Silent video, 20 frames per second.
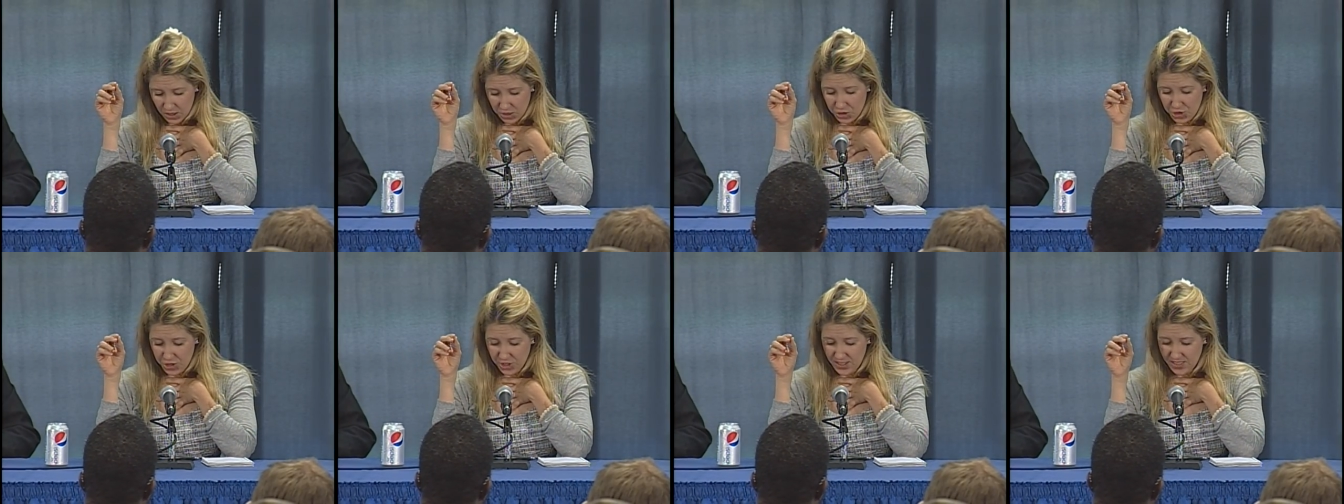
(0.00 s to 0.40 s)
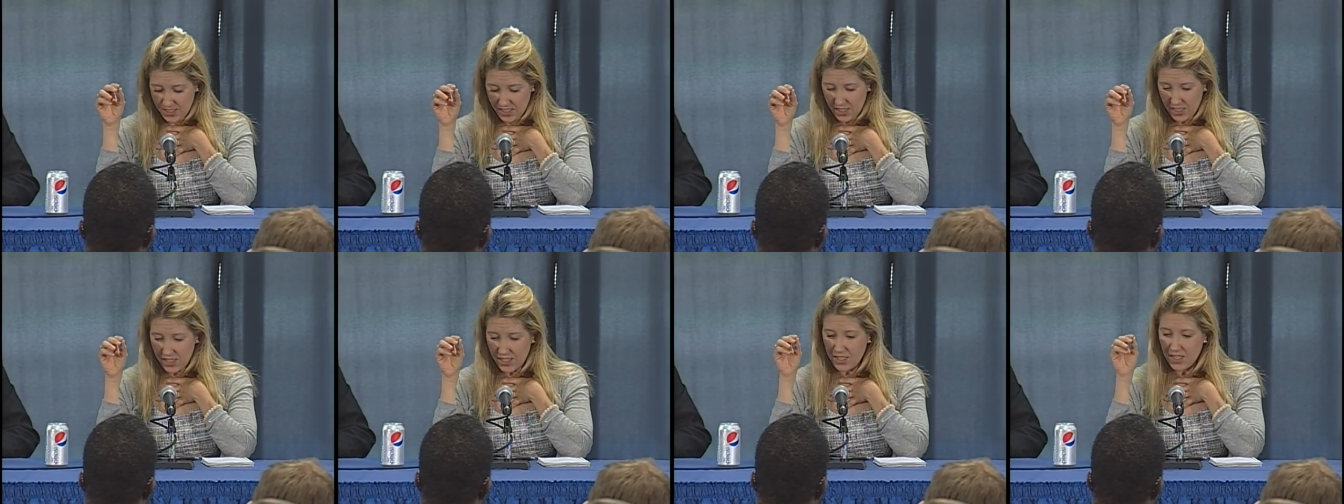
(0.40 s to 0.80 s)
just
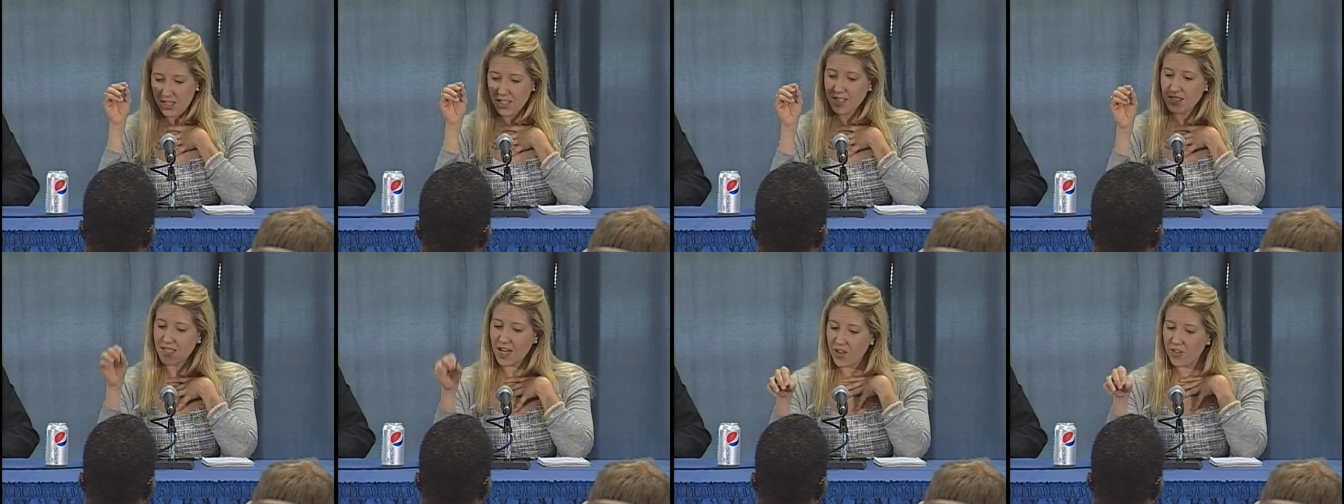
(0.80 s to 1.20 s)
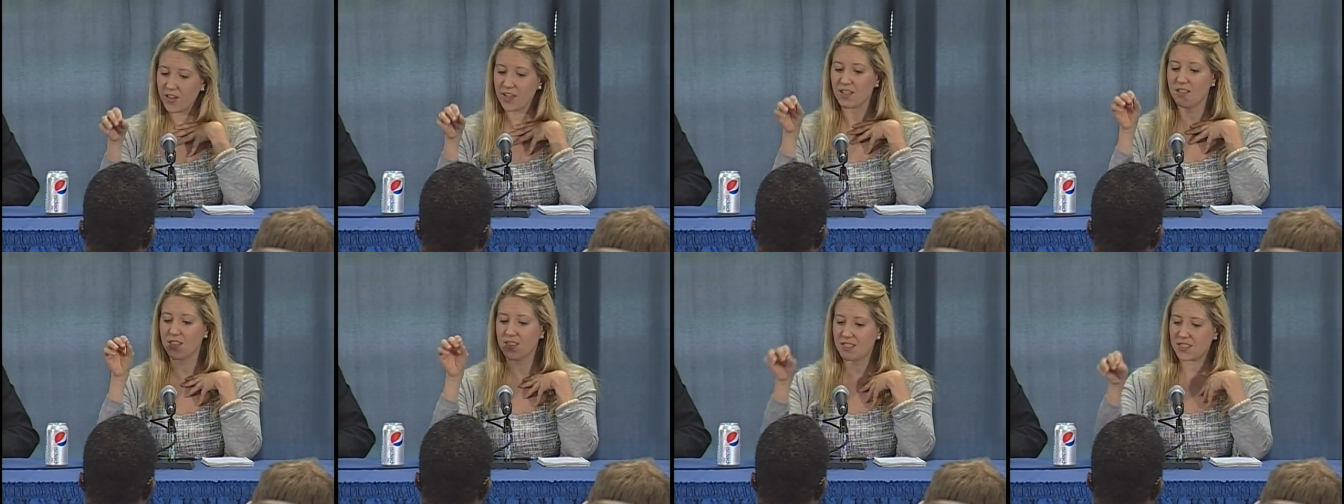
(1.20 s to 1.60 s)

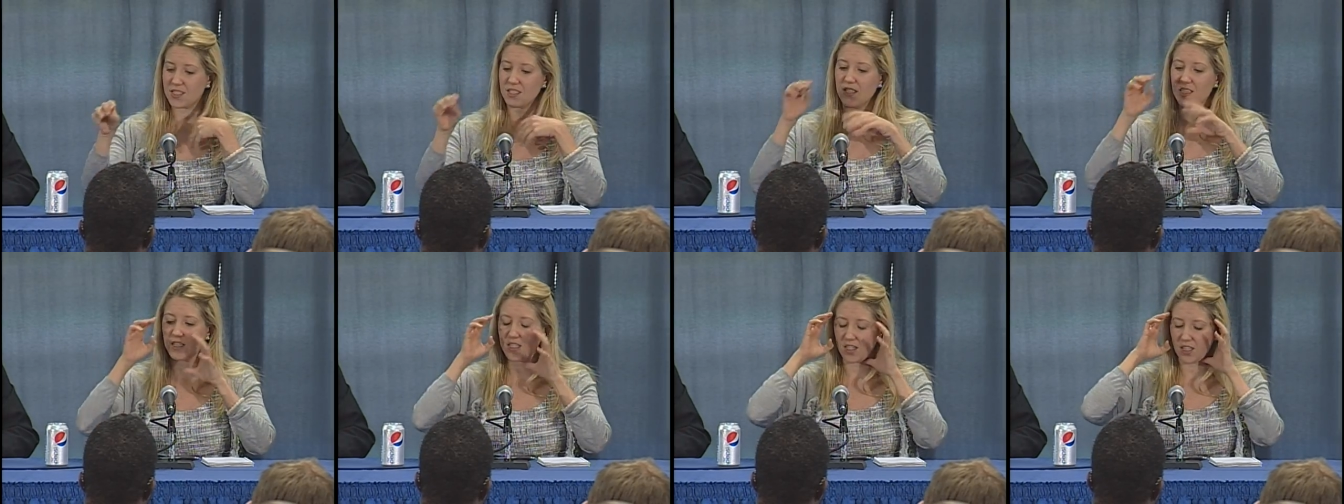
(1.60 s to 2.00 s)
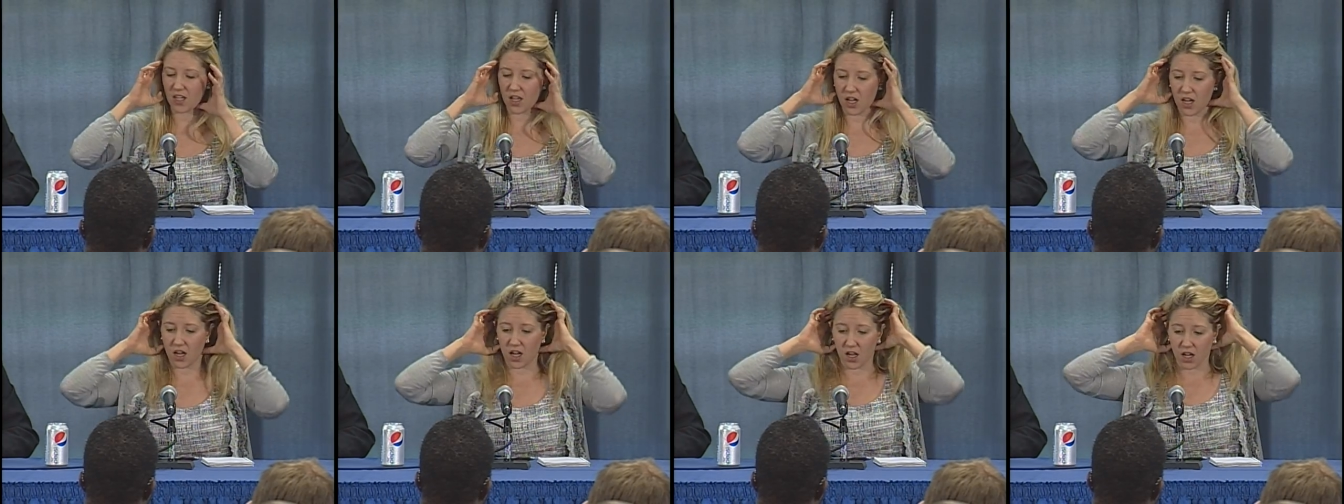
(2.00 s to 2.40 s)
telling to see
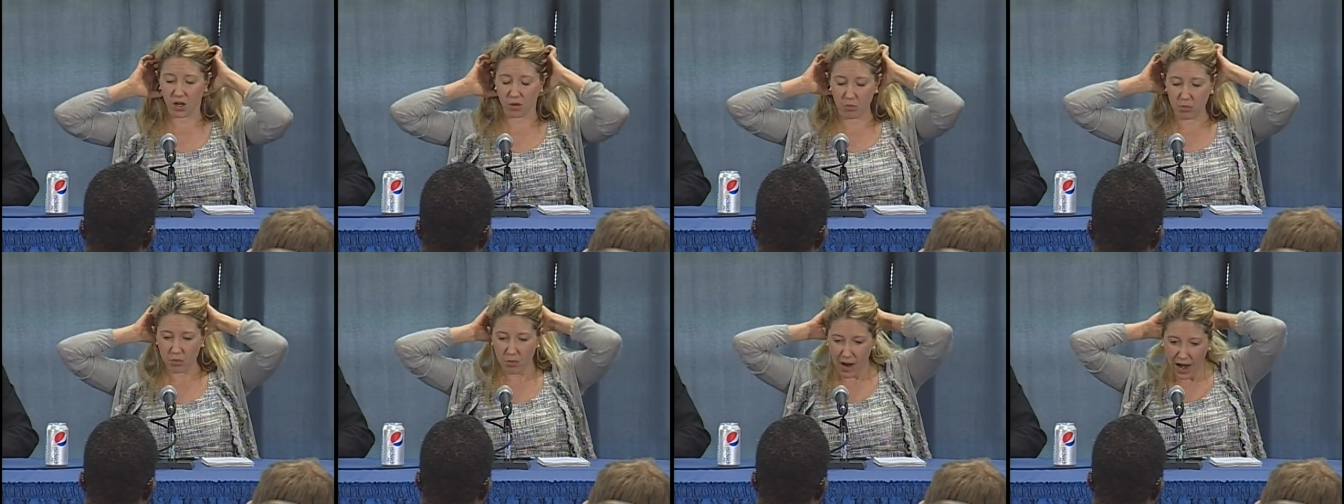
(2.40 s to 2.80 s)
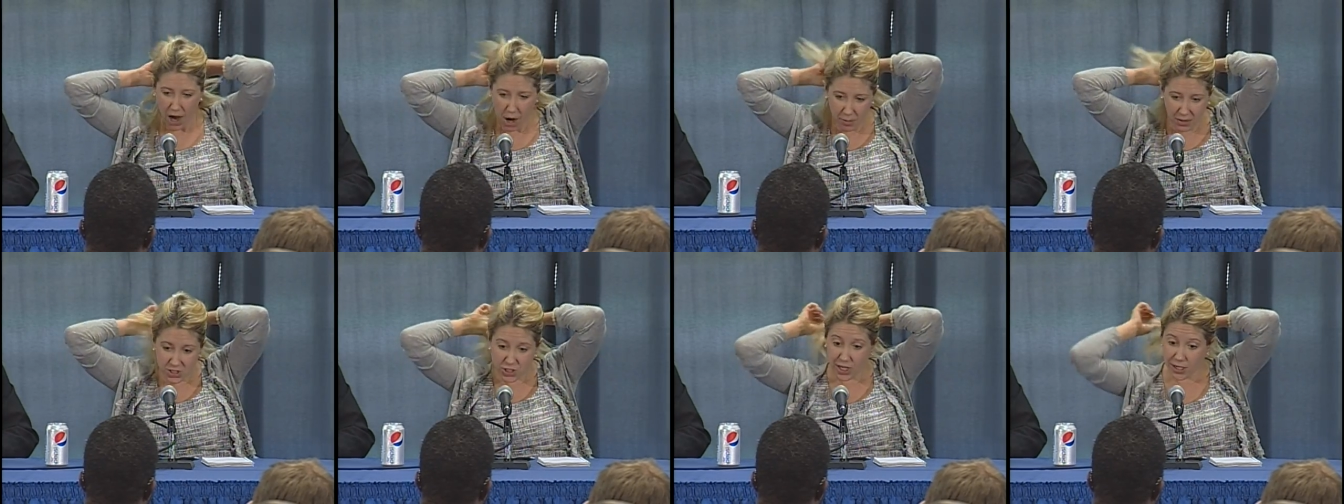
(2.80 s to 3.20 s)
um, how
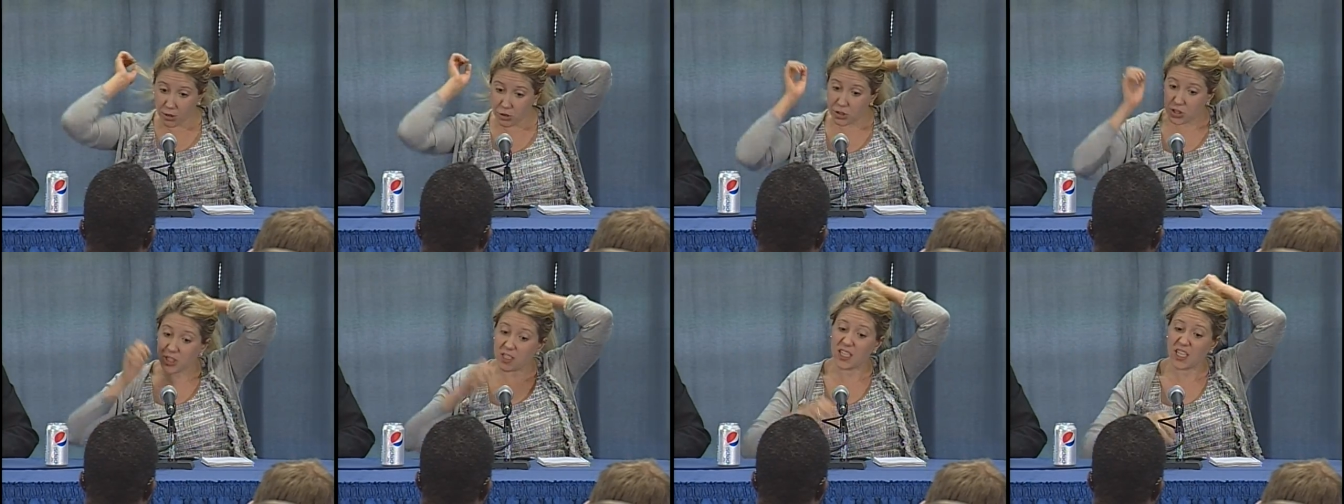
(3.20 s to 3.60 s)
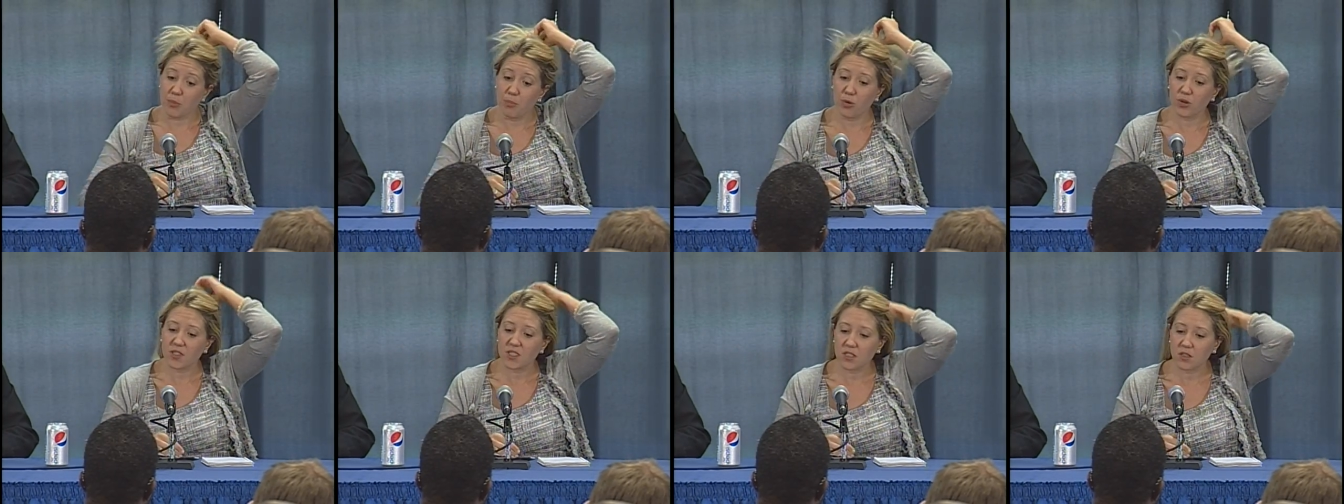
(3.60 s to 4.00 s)
much energy he
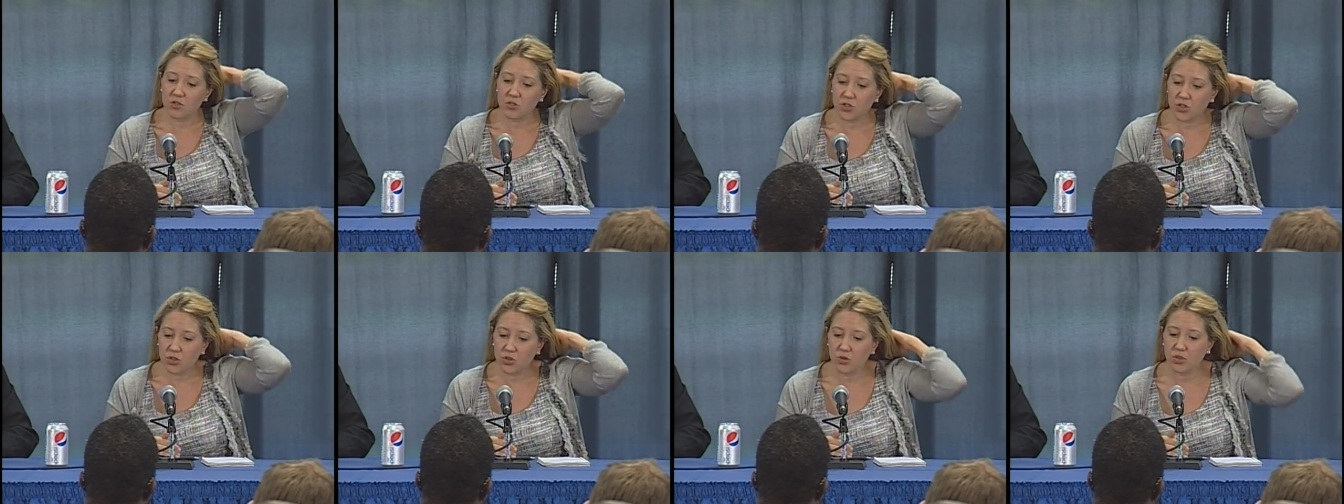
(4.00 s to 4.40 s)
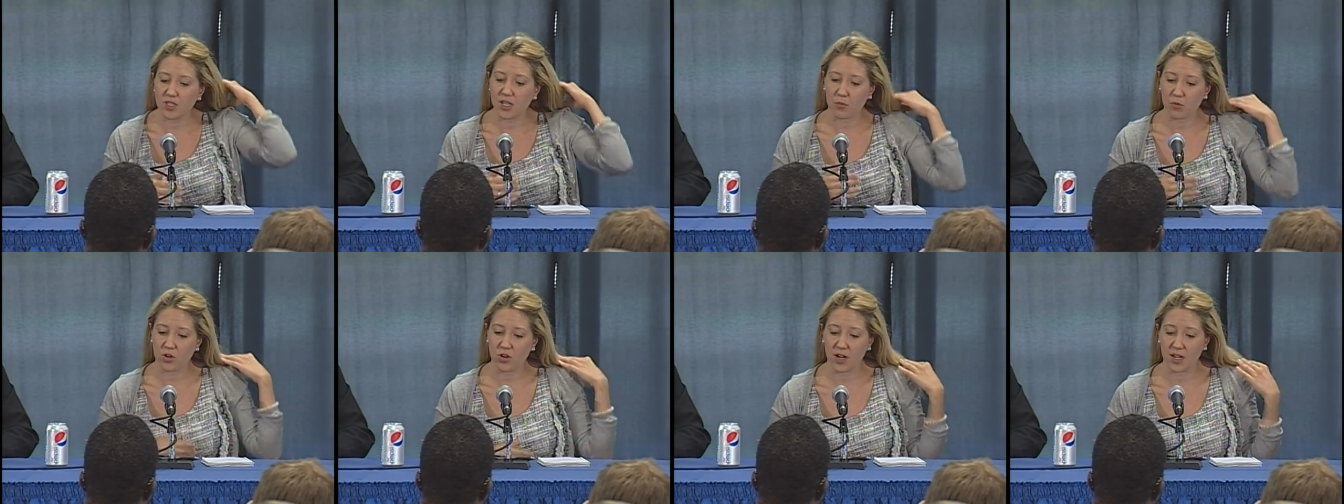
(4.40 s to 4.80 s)
puts into
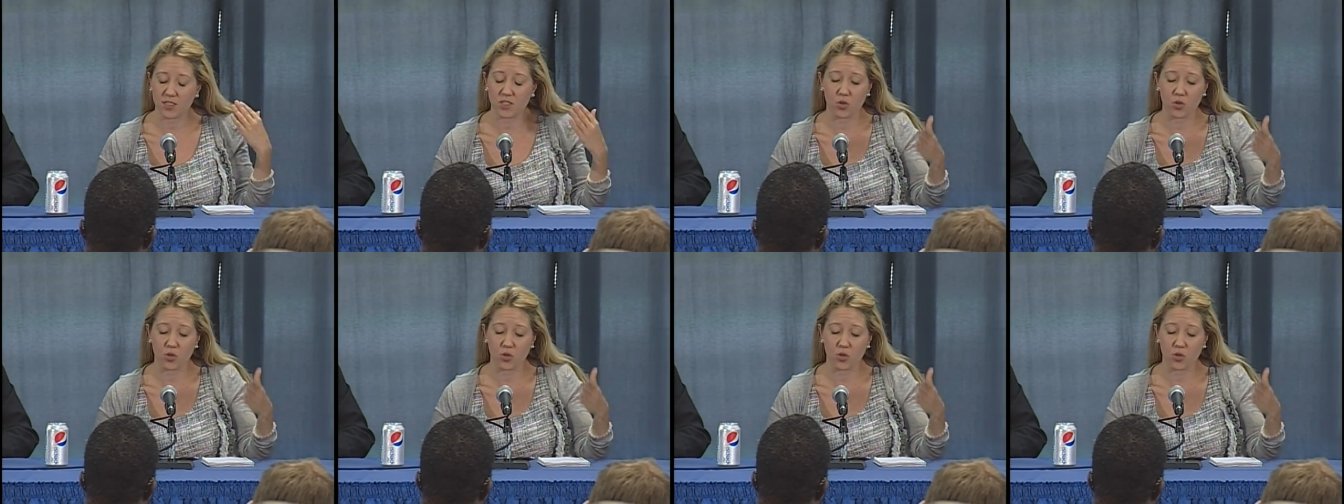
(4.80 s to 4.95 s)
Democrats.